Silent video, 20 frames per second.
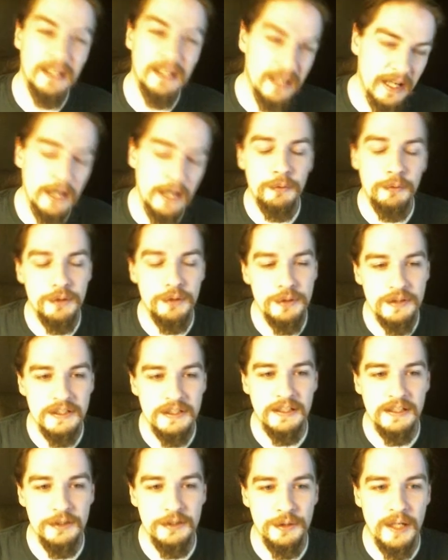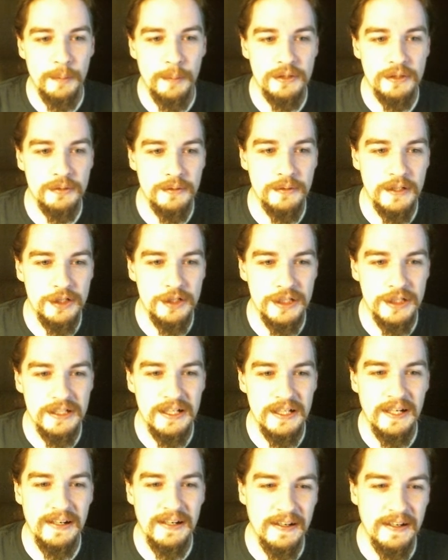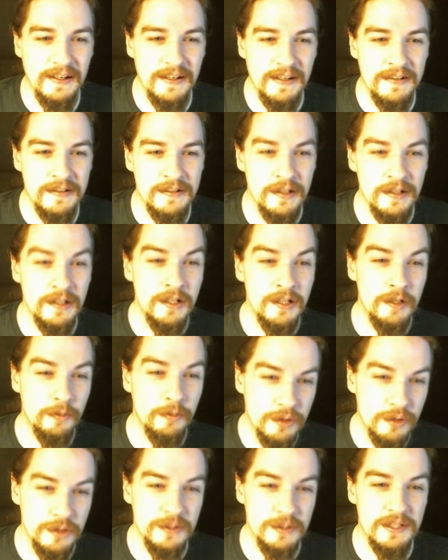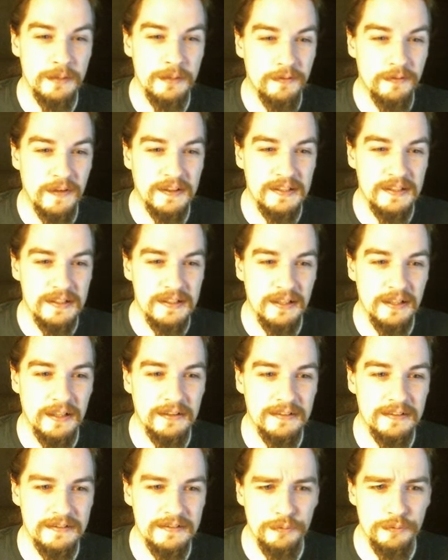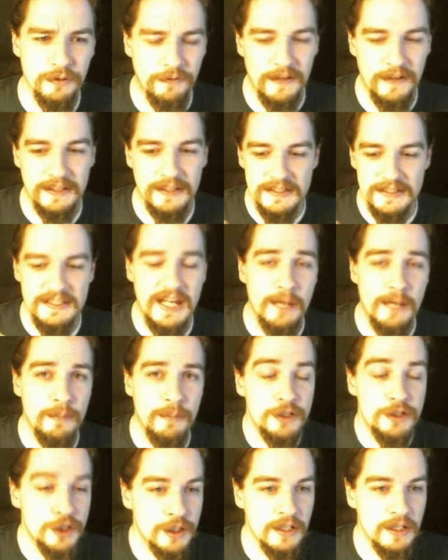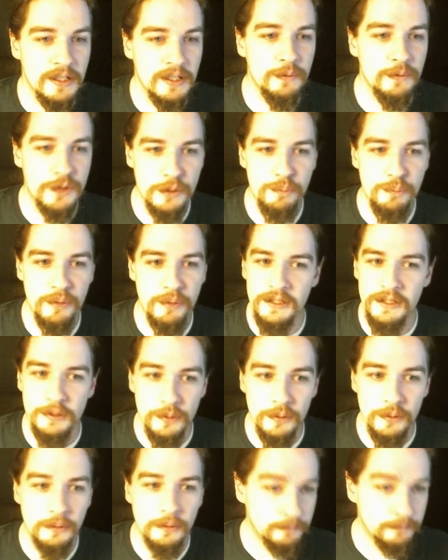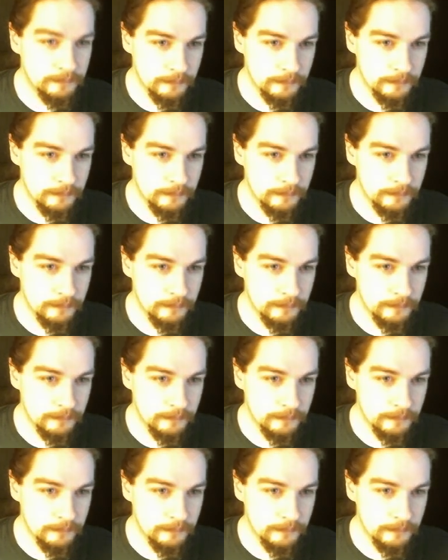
and reducing entrapment duration and reducing reflected damage, which is pretty cool.